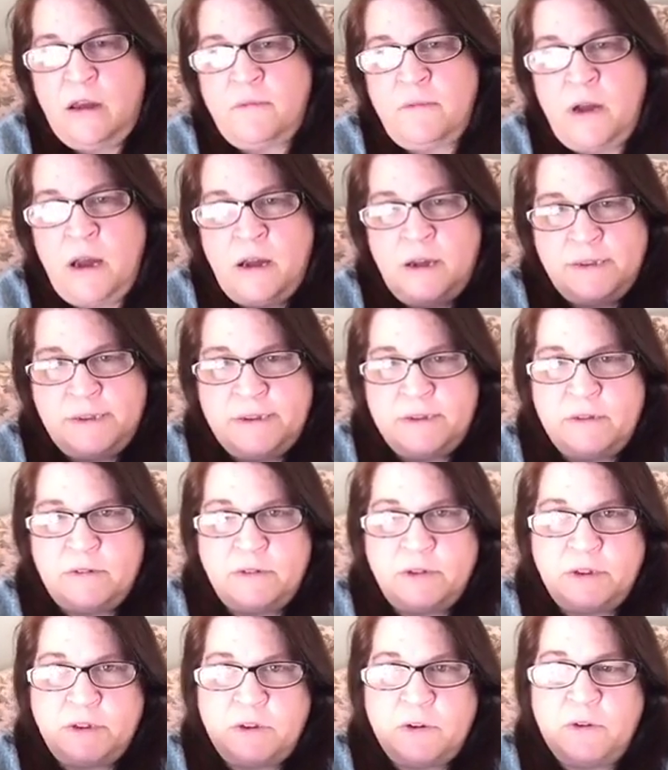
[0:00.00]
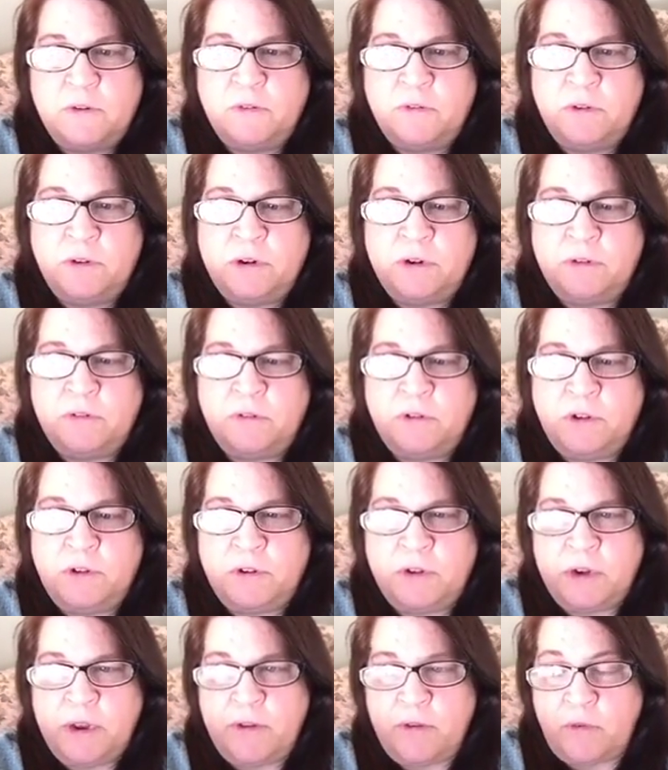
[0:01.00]
also, so, you
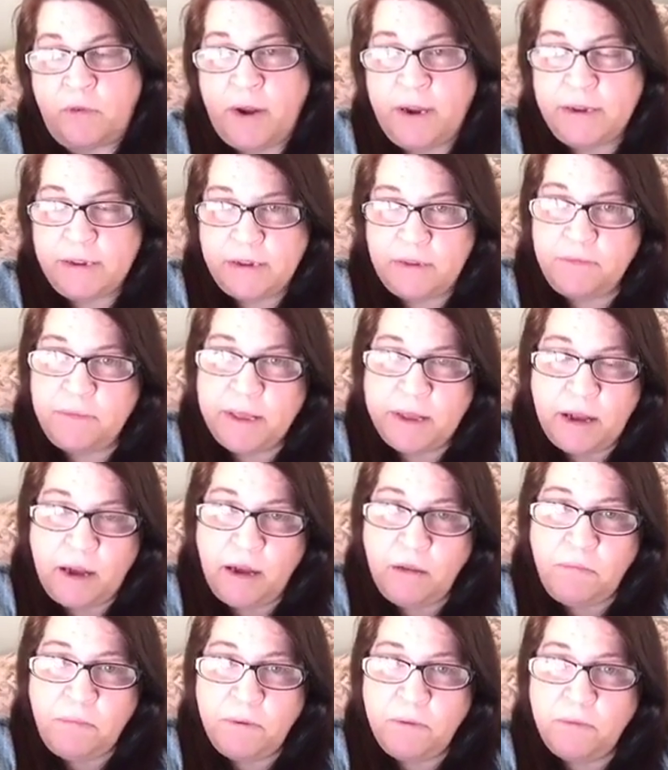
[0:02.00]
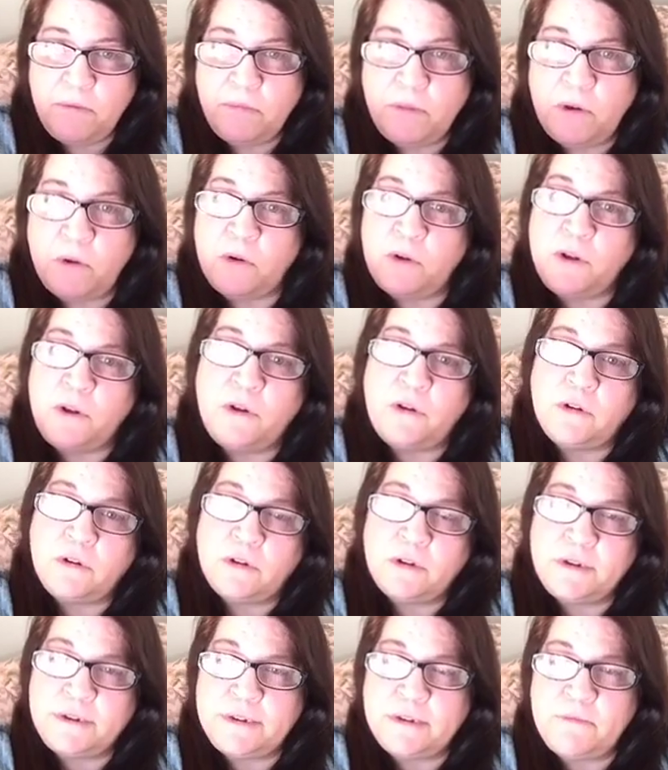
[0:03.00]
can either write something up, or you can
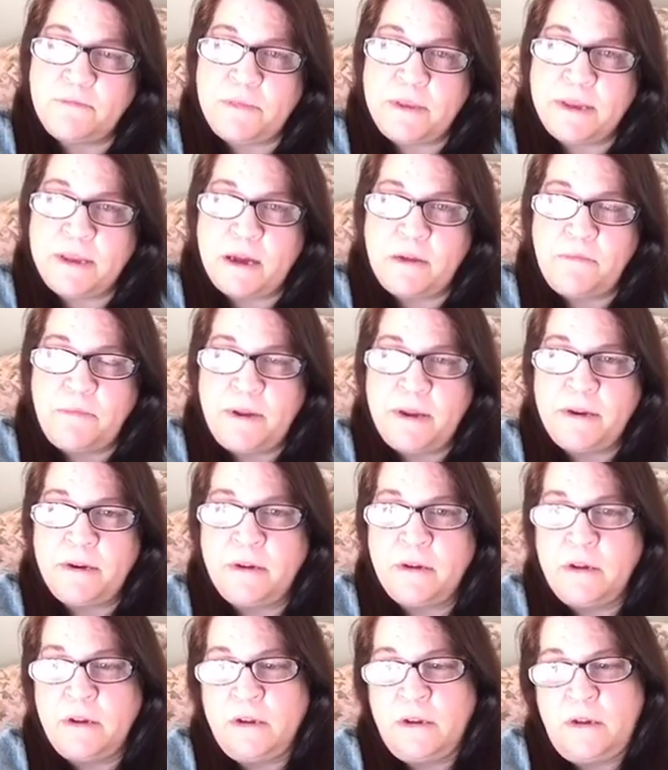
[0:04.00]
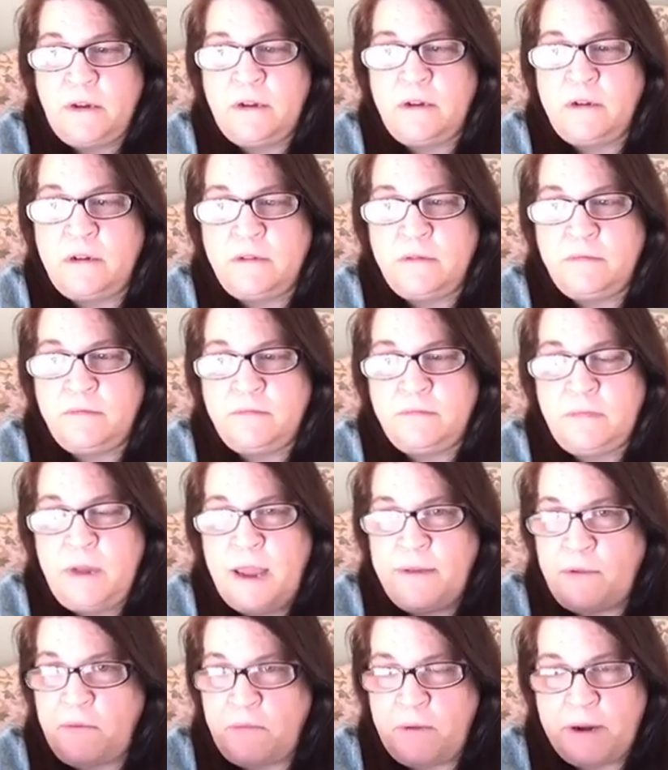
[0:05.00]
look something up and
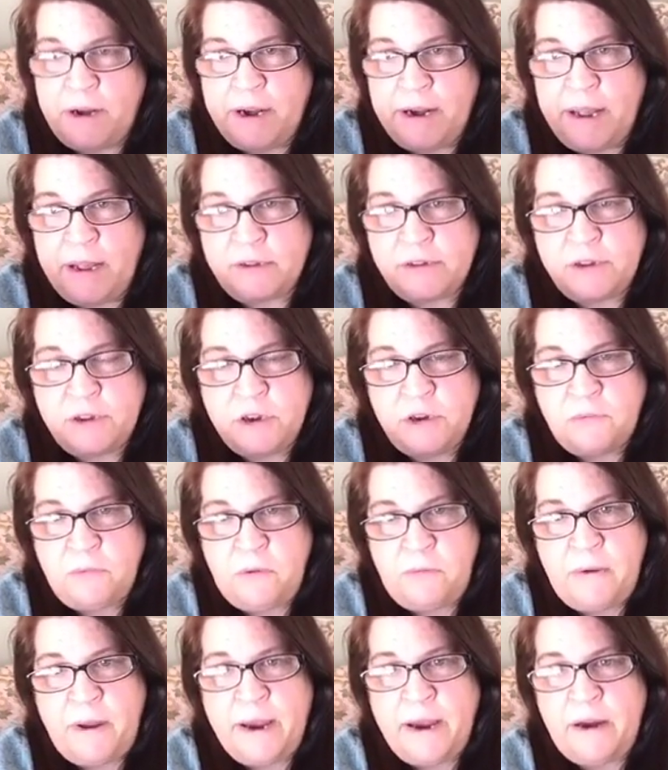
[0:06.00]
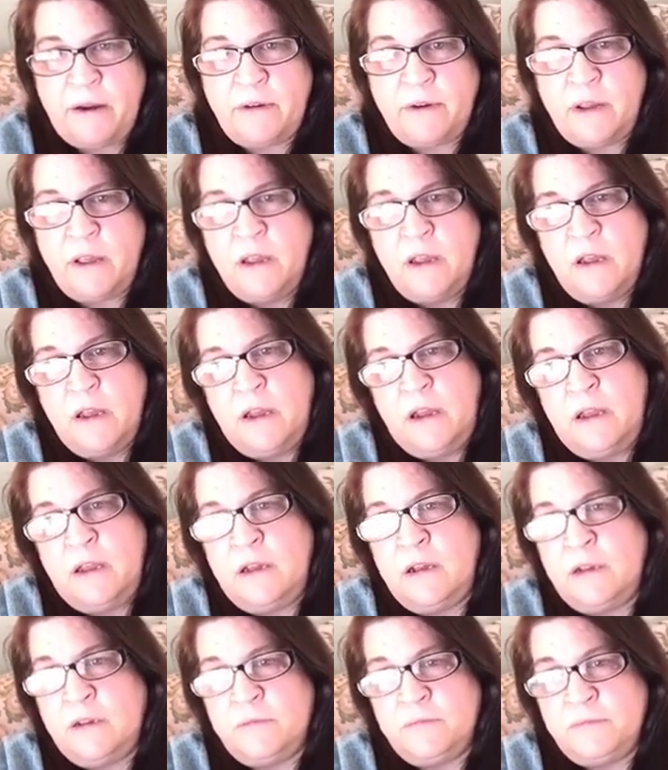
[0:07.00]
have it printed out so you're prepared.
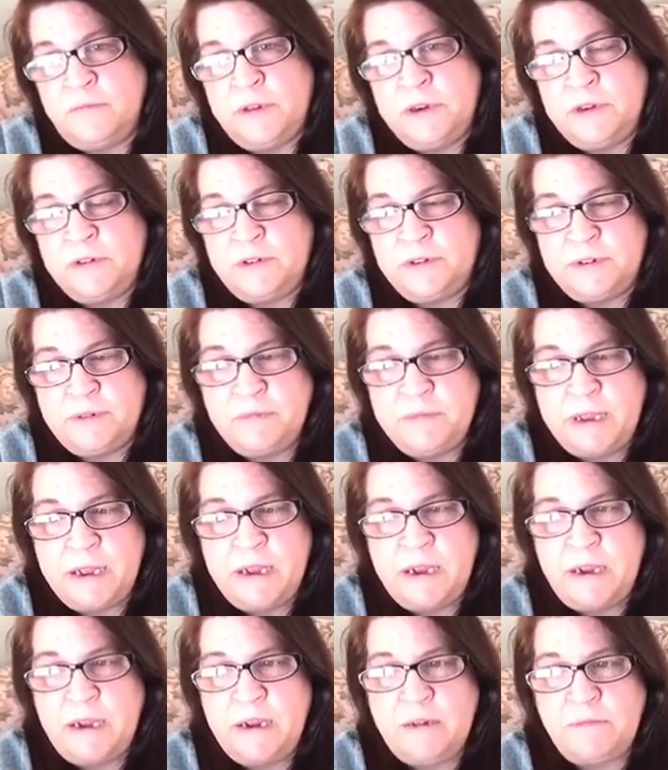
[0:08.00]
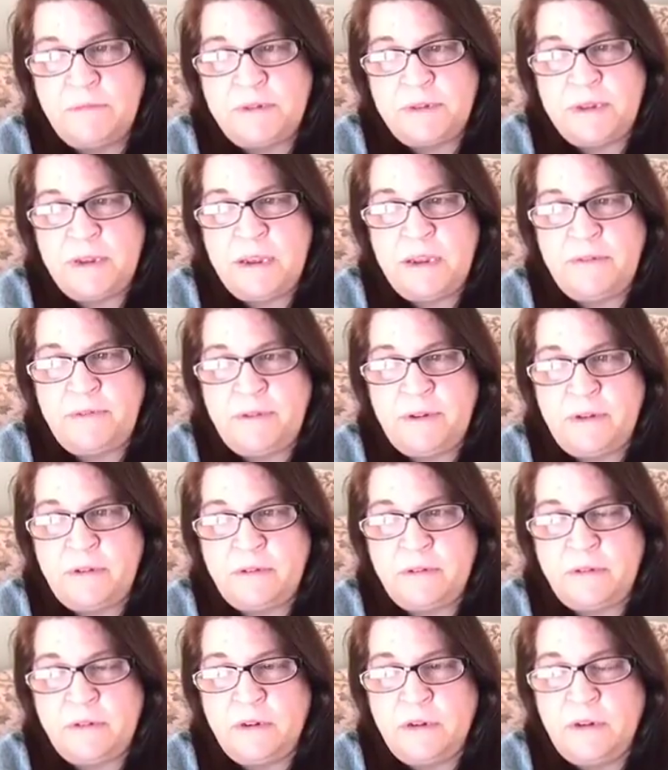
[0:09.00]
Sometimes
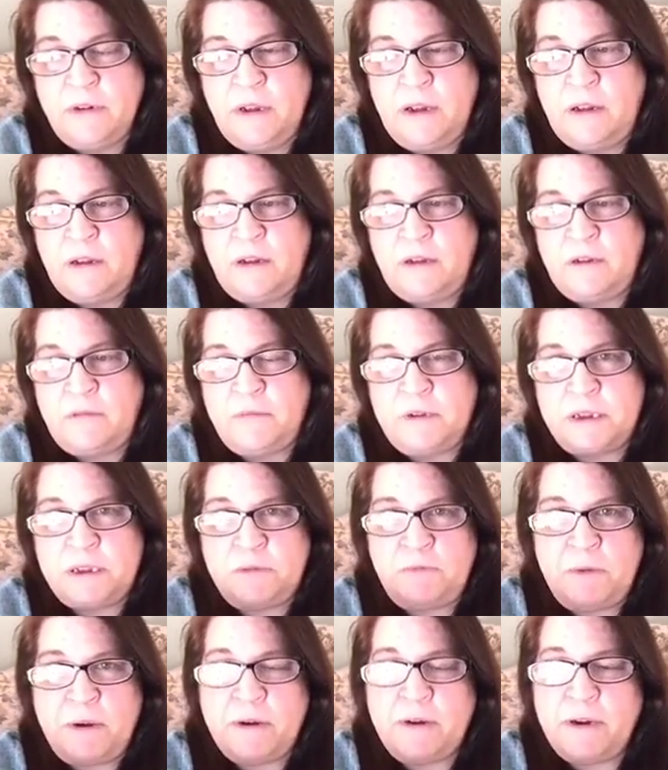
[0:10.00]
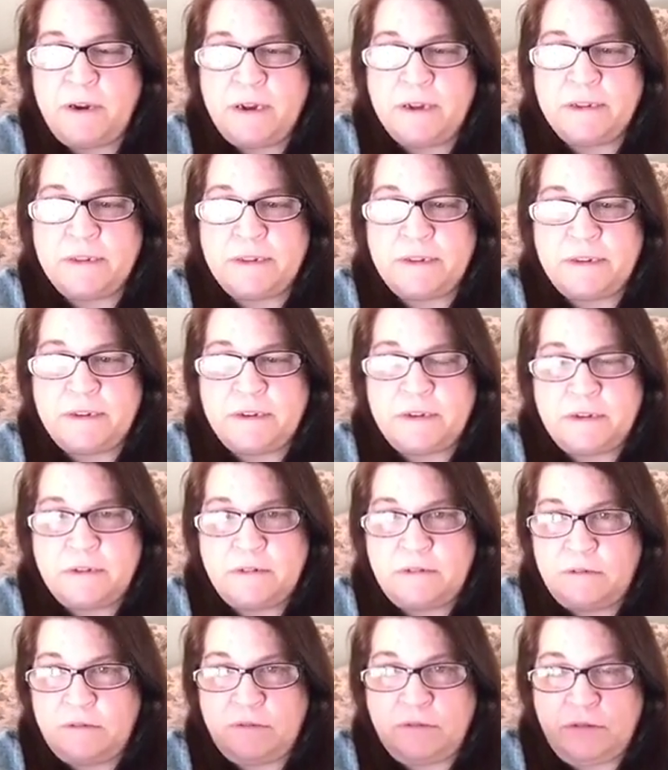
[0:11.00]
even experienced
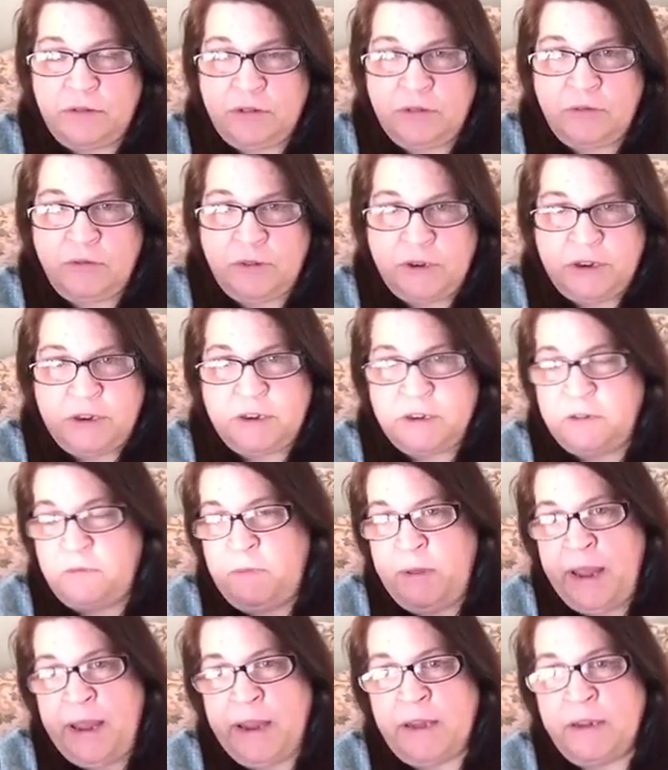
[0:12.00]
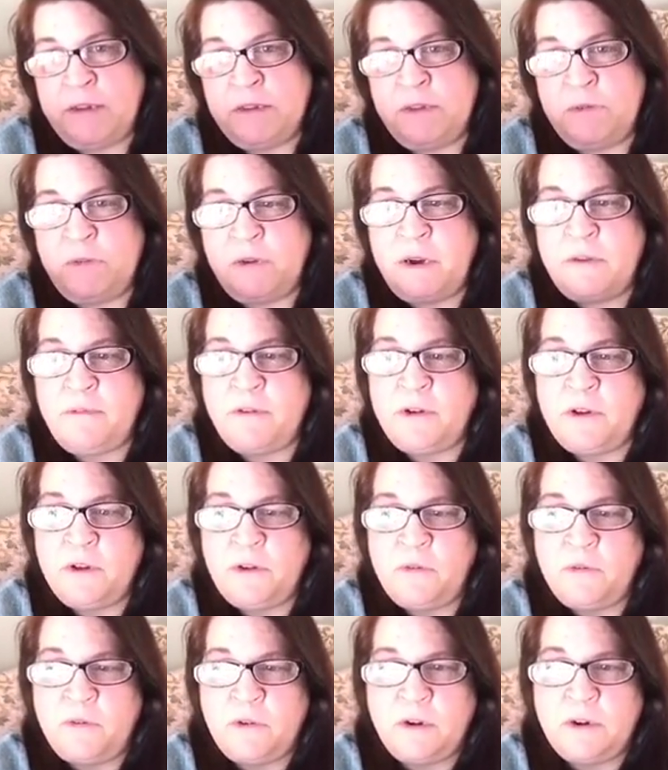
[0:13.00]
witches, pagans, whatever
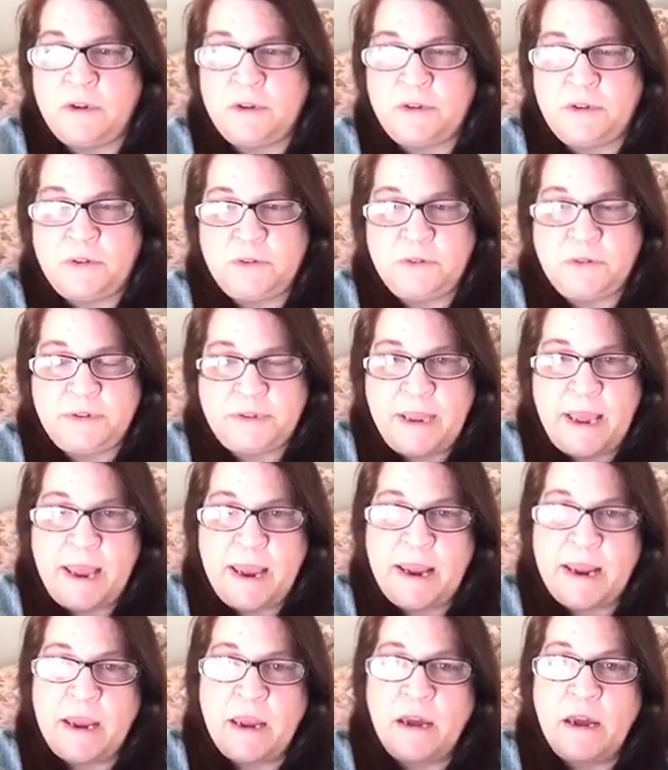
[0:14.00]
you want to say,